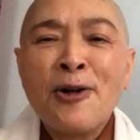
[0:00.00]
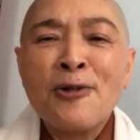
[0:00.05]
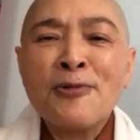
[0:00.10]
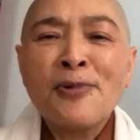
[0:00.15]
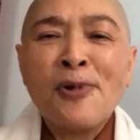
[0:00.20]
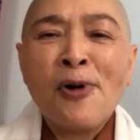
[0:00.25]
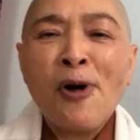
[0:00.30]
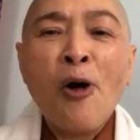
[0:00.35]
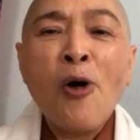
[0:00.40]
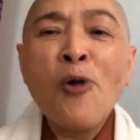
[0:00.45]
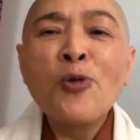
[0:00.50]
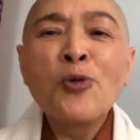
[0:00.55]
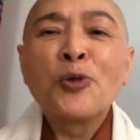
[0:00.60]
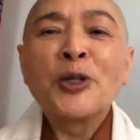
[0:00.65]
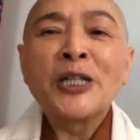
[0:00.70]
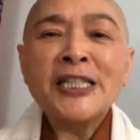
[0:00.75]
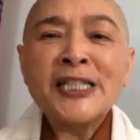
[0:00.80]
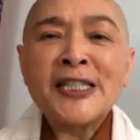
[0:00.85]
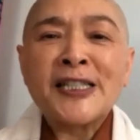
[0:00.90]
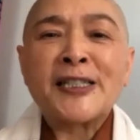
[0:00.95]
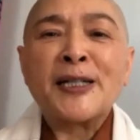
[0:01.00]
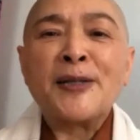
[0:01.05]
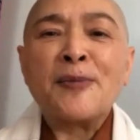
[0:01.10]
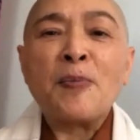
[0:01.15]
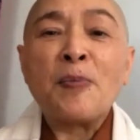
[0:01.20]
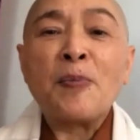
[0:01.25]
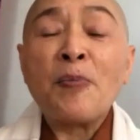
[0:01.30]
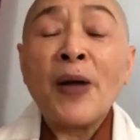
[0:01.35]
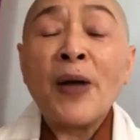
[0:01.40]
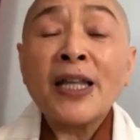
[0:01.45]
old wisdom.
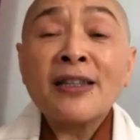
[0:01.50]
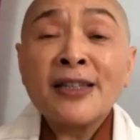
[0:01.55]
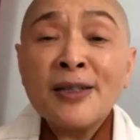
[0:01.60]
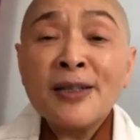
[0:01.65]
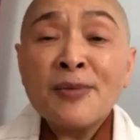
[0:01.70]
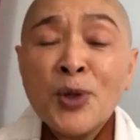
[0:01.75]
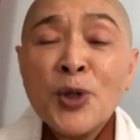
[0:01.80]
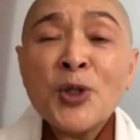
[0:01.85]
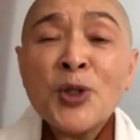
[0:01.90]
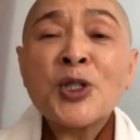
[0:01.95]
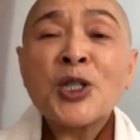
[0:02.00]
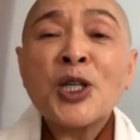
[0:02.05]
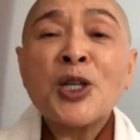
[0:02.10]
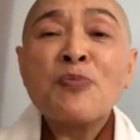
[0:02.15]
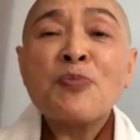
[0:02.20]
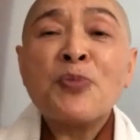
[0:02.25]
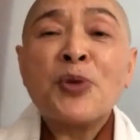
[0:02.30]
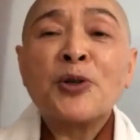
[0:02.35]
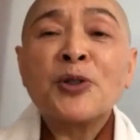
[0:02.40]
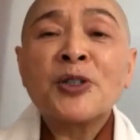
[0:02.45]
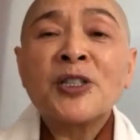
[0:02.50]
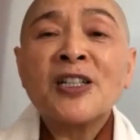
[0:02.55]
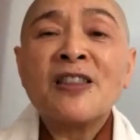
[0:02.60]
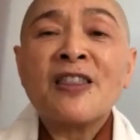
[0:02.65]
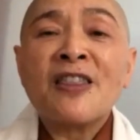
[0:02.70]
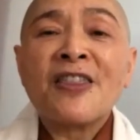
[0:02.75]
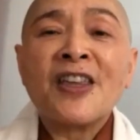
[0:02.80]
But the most important